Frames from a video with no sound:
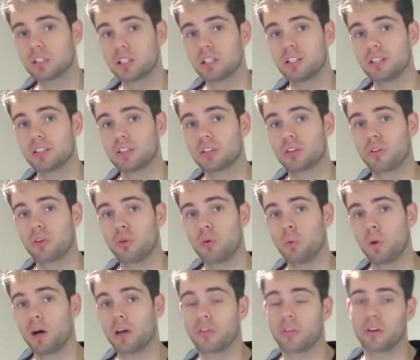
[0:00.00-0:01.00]
is the
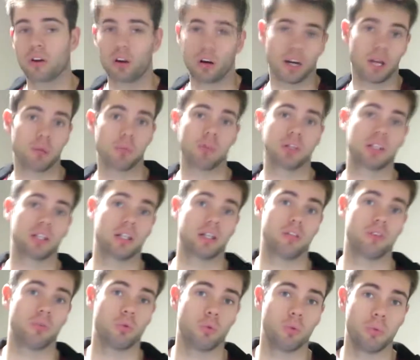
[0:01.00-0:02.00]
one that I
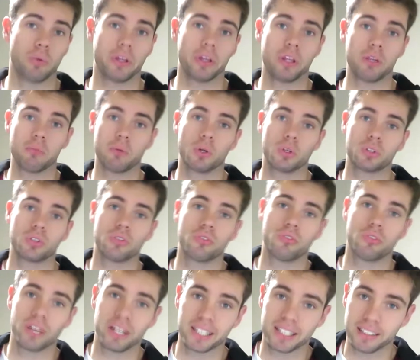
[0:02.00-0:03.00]
believe will be the most
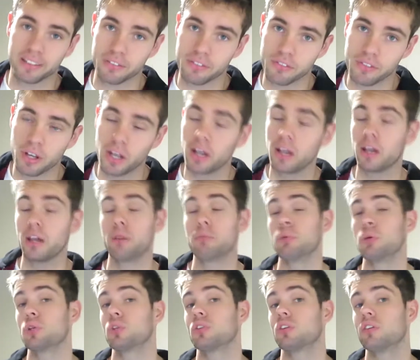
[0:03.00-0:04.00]
effective and
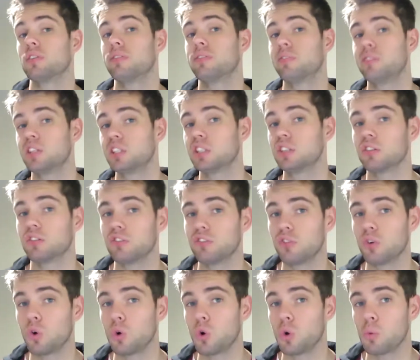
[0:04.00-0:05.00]
most efficient
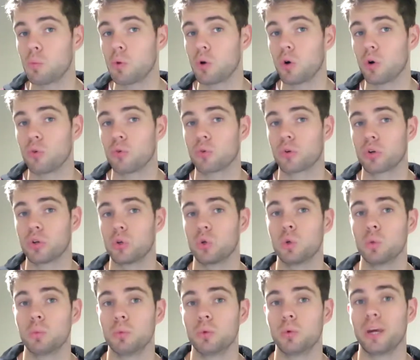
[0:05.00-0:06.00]
form of
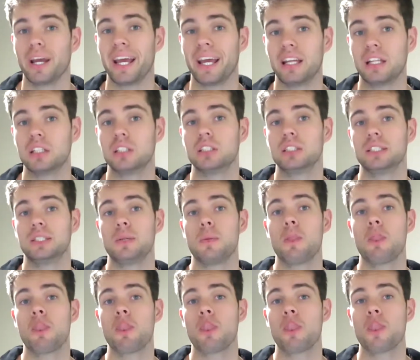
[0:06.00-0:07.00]
renewable energy
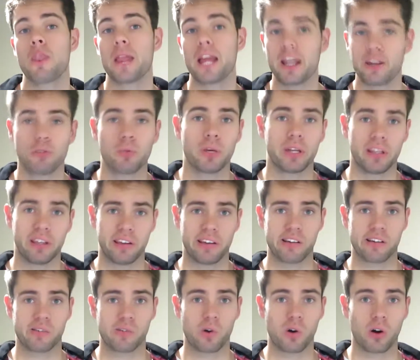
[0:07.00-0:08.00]
if we can get
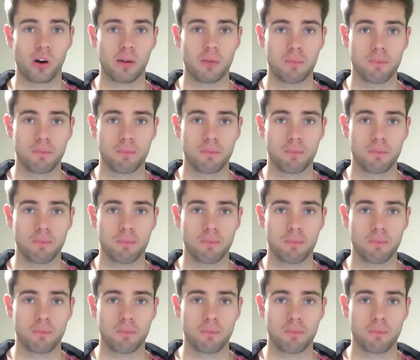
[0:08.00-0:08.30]
it right.